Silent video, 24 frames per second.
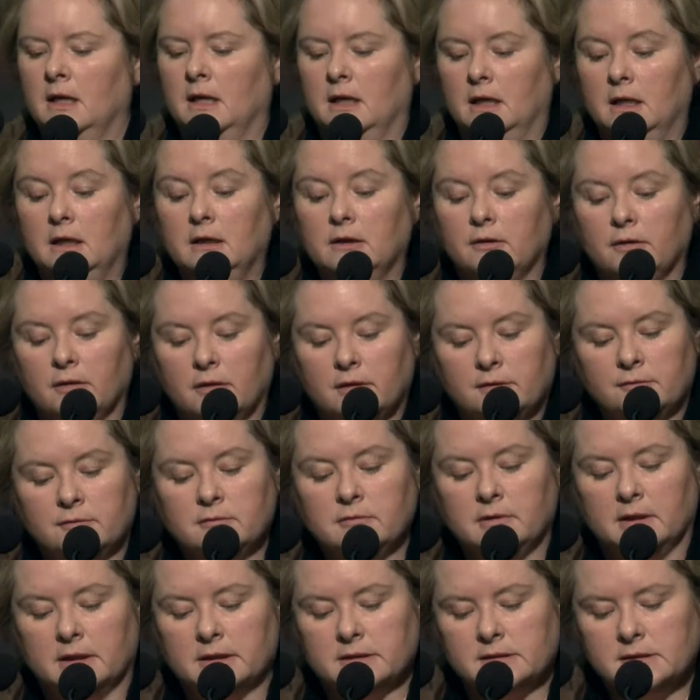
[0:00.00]
in and through
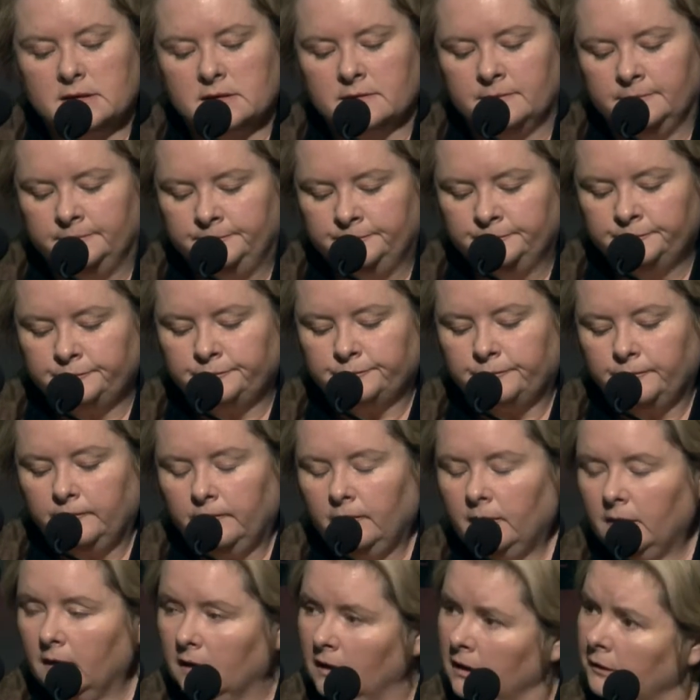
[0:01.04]
us
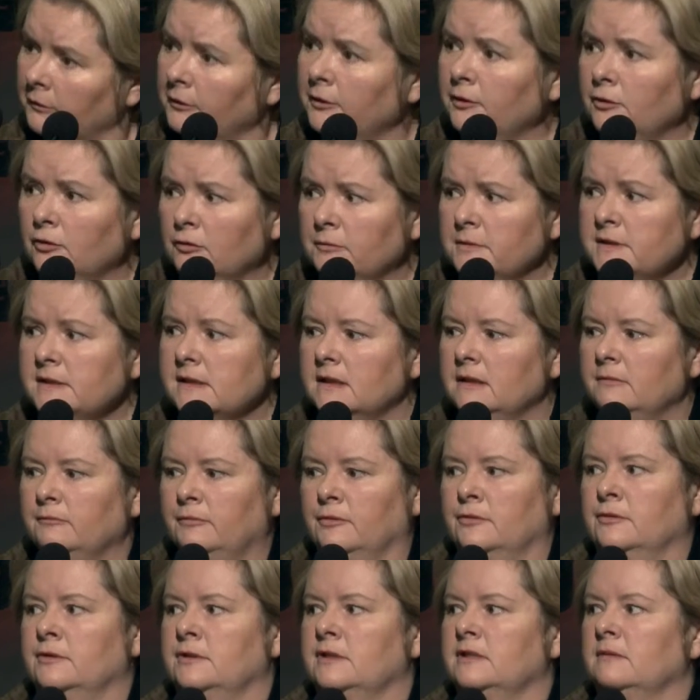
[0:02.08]
are enormously
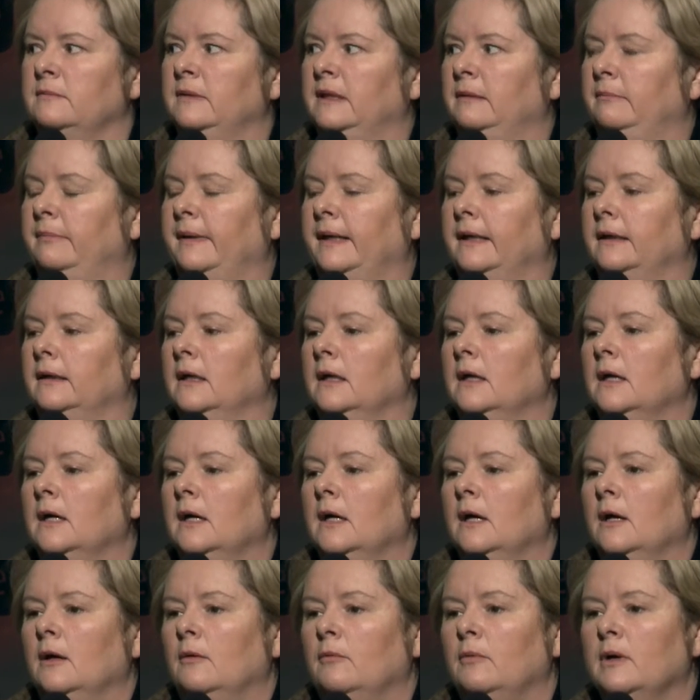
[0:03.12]
important to me. But
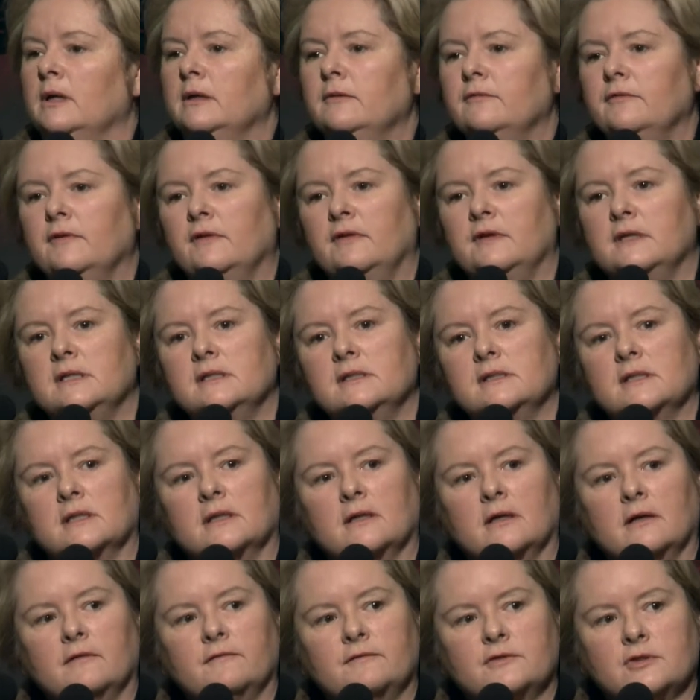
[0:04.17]
one of the things that
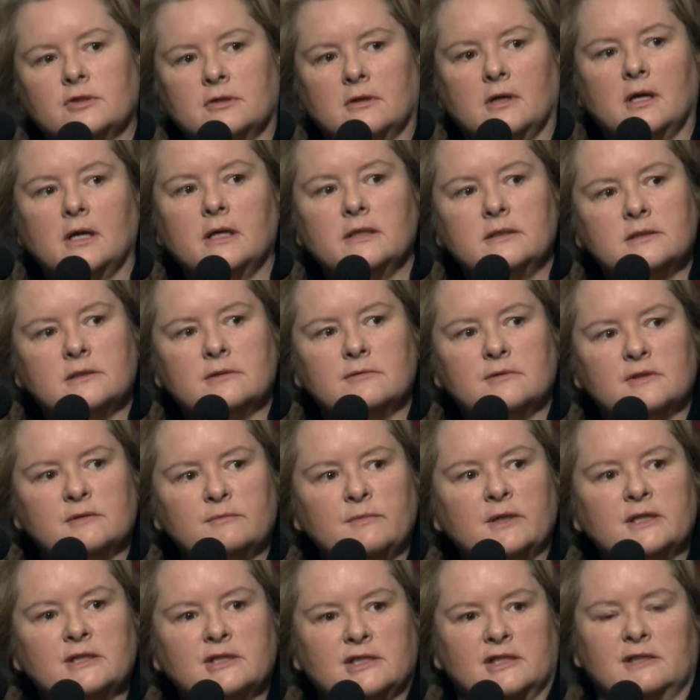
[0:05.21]
I've tried to, as
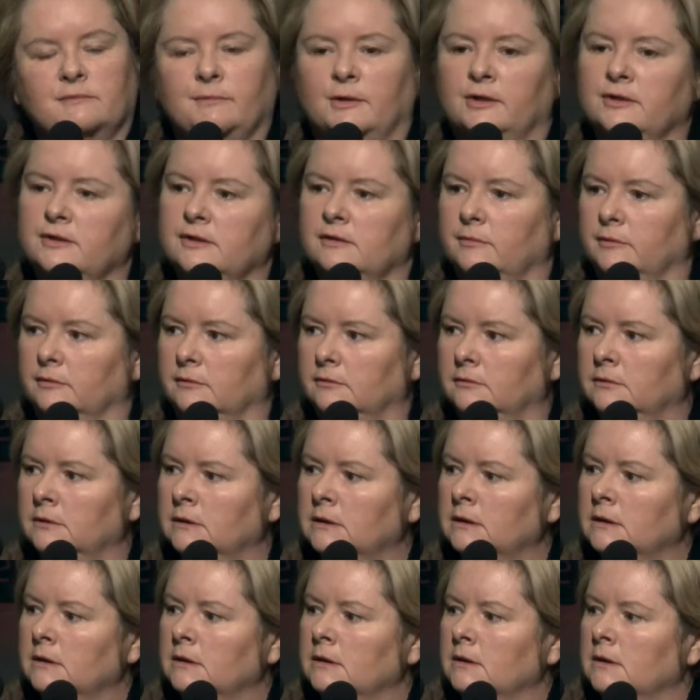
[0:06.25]
much as possible,
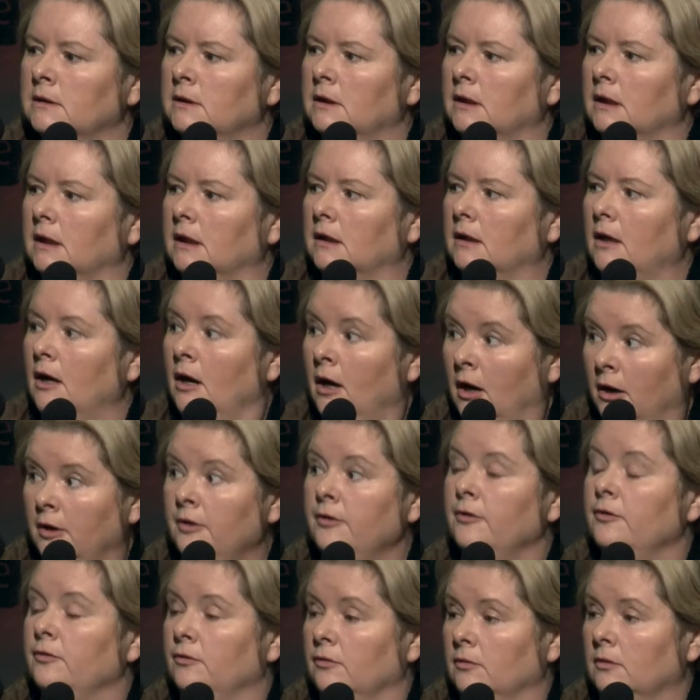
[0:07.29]

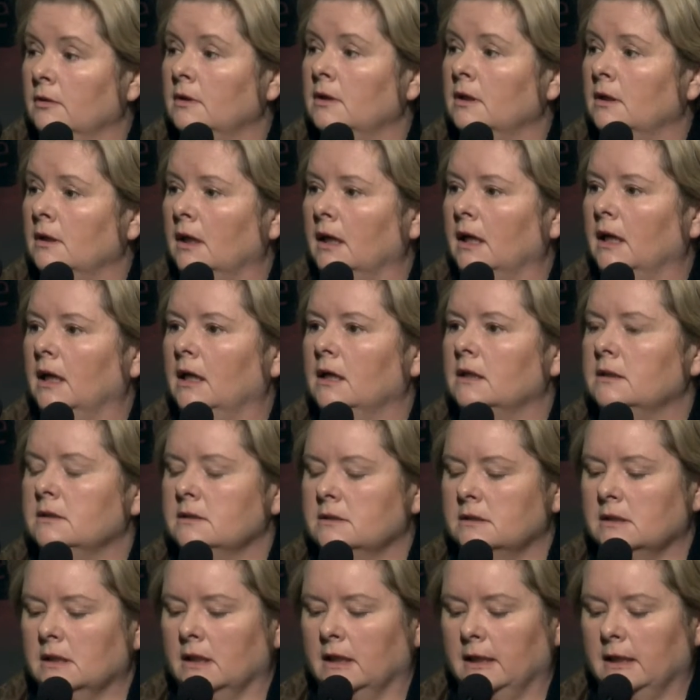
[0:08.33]
hone and